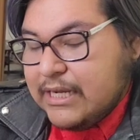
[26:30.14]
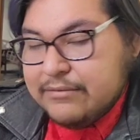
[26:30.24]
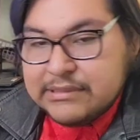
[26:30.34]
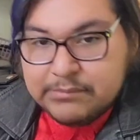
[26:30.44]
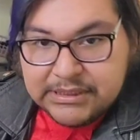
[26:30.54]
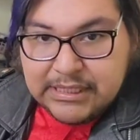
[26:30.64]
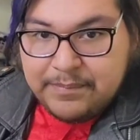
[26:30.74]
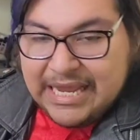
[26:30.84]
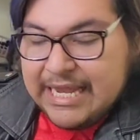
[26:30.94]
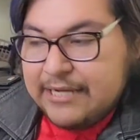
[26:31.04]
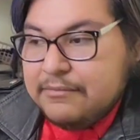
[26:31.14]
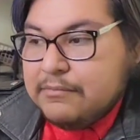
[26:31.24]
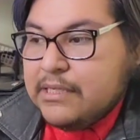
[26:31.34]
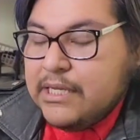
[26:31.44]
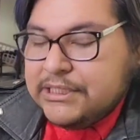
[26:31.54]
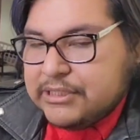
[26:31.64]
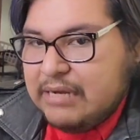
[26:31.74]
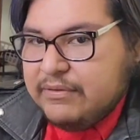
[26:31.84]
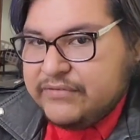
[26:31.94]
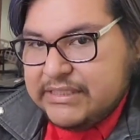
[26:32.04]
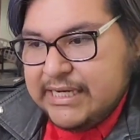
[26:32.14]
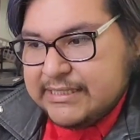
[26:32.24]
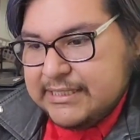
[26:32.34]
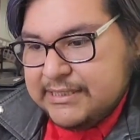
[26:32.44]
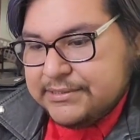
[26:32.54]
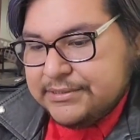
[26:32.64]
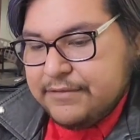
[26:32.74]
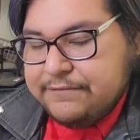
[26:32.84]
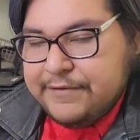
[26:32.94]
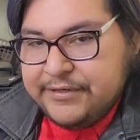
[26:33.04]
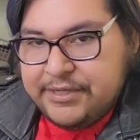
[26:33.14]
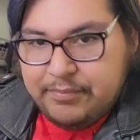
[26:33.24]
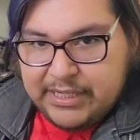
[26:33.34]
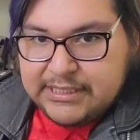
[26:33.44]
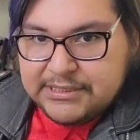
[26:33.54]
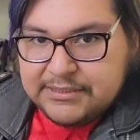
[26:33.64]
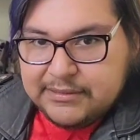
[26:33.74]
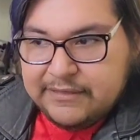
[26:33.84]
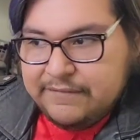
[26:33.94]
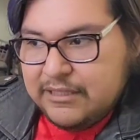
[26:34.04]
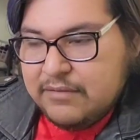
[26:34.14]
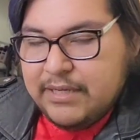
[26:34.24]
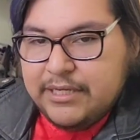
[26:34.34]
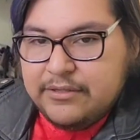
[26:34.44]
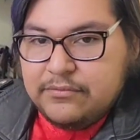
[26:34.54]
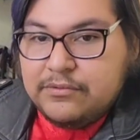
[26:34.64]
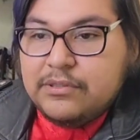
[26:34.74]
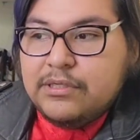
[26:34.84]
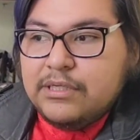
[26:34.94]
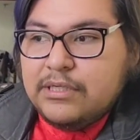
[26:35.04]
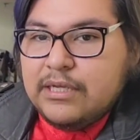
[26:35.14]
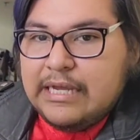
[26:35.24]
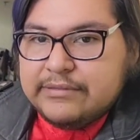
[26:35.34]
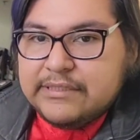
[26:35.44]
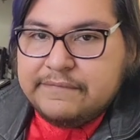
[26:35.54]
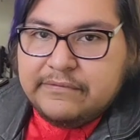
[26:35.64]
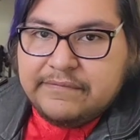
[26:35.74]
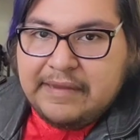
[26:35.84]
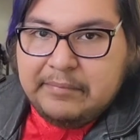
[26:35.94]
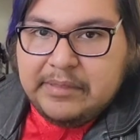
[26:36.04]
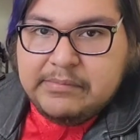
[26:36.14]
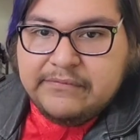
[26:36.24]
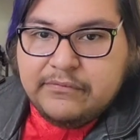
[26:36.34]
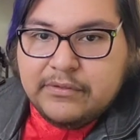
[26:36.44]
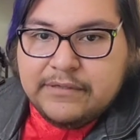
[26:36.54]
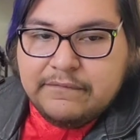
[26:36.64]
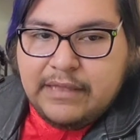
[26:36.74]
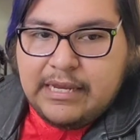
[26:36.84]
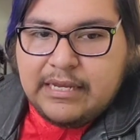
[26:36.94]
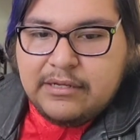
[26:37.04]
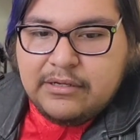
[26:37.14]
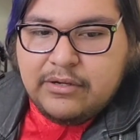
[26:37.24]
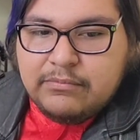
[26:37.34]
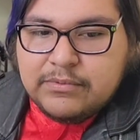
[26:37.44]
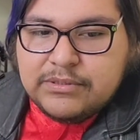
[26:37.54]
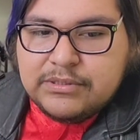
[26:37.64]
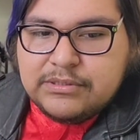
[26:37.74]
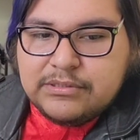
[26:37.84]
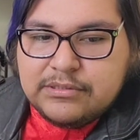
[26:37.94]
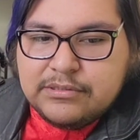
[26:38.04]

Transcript: Anyways, I'm gonna skip ahead. So I moved to Texas, very depressed, living on my own. I was living with family before for, like, almost,